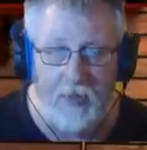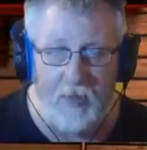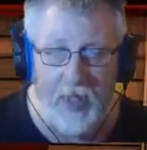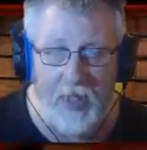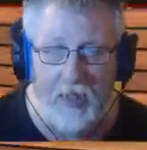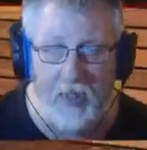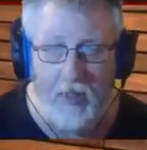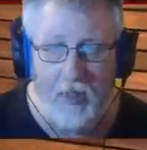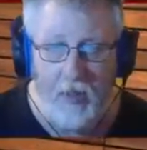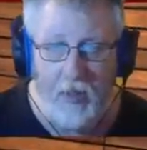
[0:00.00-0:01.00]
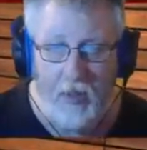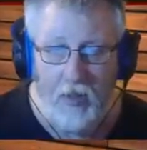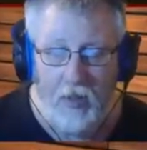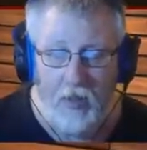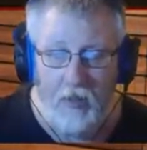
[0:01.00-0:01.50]
played
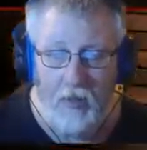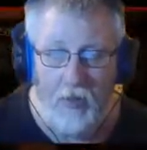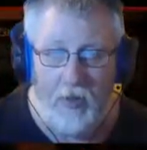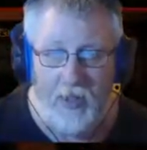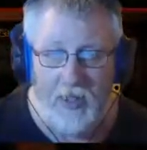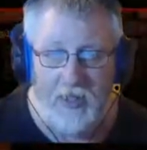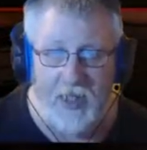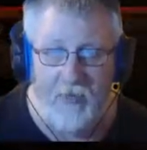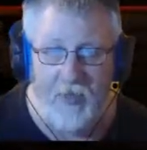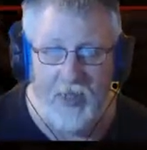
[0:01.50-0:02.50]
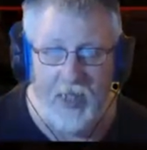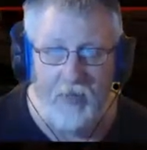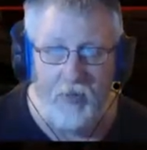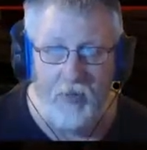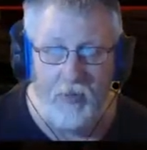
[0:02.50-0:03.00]
on this type of table